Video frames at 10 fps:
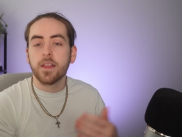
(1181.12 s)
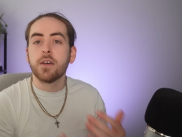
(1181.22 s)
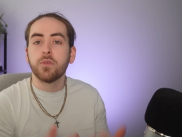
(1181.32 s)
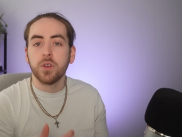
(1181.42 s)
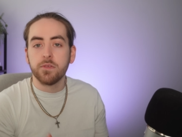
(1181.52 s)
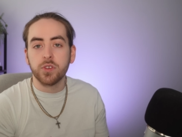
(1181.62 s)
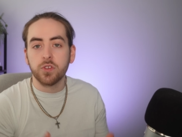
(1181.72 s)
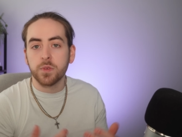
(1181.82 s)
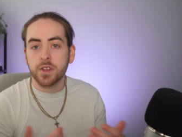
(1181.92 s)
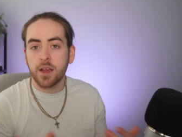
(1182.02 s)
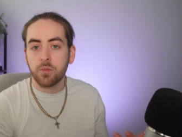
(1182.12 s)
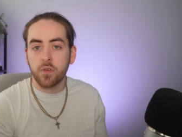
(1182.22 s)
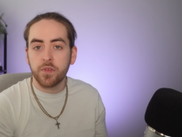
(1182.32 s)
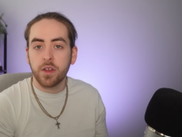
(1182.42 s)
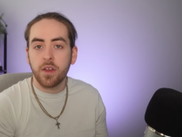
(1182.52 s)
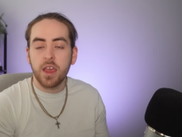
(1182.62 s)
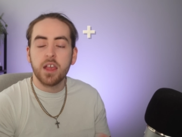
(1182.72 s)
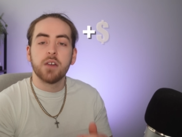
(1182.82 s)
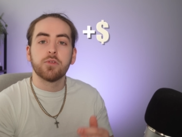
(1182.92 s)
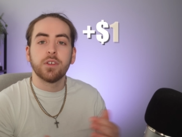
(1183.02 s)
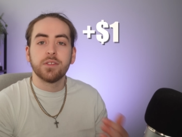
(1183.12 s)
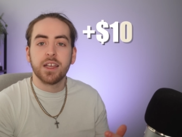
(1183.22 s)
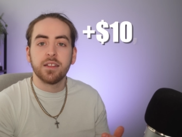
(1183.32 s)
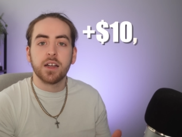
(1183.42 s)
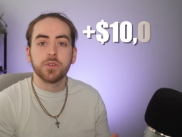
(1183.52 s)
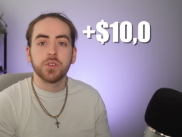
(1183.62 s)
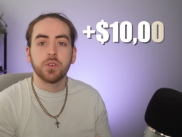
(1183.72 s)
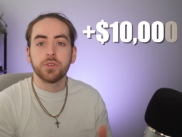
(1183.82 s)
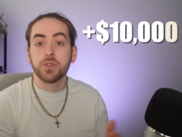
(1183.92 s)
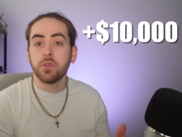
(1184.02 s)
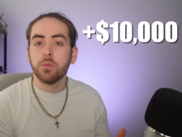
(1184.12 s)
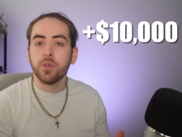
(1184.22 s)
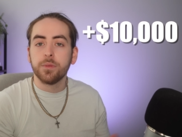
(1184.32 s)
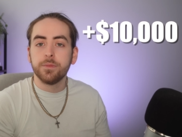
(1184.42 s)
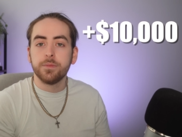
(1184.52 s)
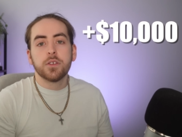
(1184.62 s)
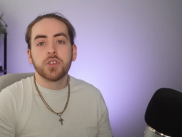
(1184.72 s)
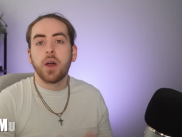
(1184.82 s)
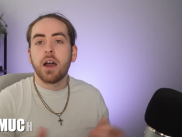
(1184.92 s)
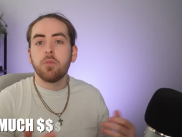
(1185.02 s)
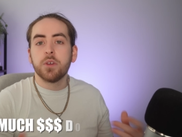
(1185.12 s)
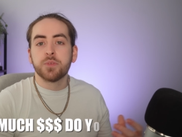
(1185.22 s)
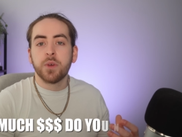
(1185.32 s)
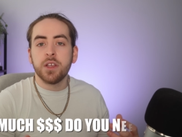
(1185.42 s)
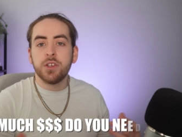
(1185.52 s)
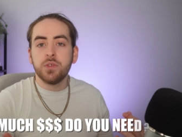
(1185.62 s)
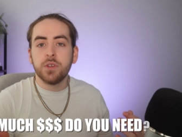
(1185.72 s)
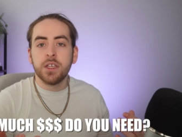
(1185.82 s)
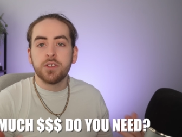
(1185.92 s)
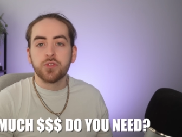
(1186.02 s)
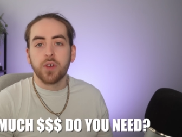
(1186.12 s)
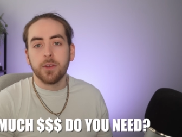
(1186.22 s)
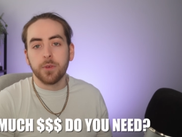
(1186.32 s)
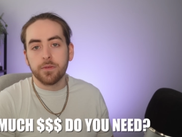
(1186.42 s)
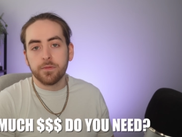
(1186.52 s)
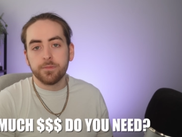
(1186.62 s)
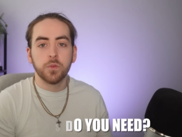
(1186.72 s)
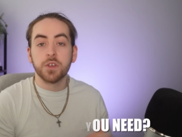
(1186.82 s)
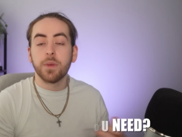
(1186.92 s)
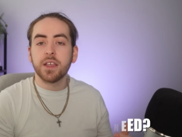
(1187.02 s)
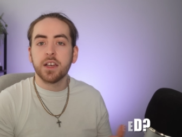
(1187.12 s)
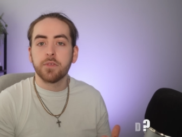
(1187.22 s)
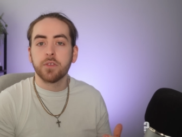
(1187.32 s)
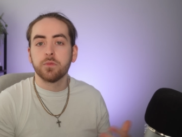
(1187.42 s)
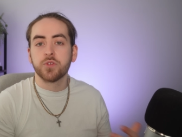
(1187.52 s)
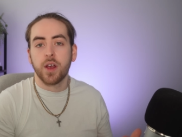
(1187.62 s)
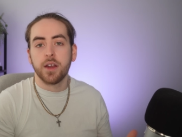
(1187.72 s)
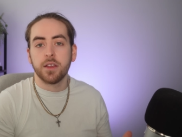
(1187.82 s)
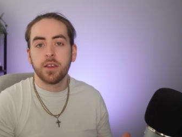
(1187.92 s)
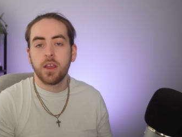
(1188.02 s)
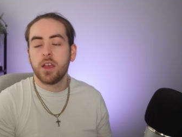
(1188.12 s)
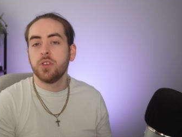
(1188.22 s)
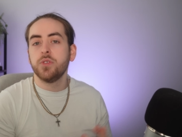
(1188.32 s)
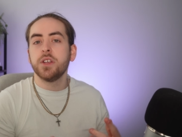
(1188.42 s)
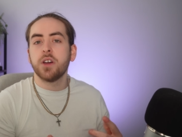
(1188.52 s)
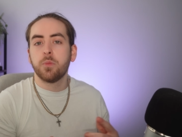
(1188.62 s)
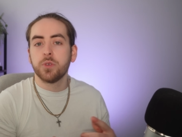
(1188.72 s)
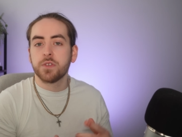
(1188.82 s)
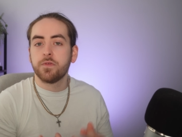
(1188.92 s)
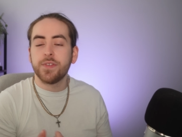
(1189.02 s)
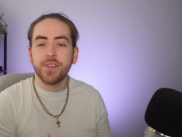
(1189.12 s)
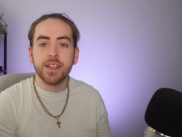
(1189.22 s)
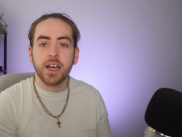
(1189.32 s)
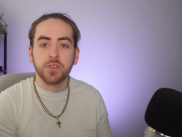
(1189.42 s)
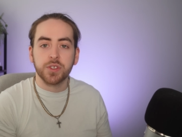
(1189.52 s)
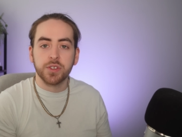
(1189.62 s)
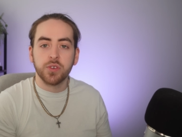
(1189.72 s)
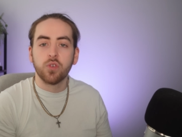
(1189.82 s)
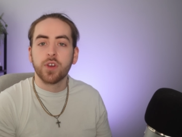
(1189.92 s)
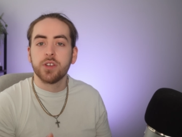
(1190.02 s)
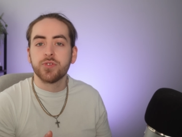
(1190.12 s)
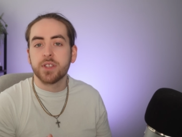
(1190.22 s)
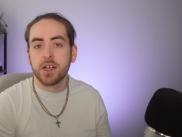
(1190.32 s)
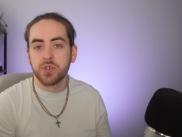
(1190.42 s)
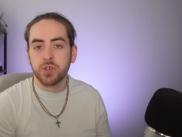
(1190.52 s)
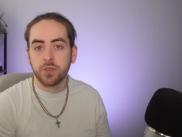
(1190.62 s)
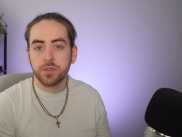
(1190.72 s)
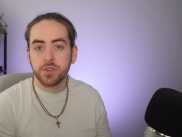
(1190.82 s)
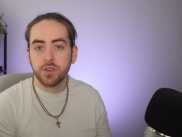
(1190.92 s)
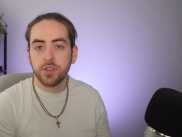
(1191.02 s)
therefore leaving you with a net profit of around ten thousand dollars or more. So how much money do you need to trade with? To make a living from trading, you need upwards of fifty thousand dollars or one hundred thousand dollars.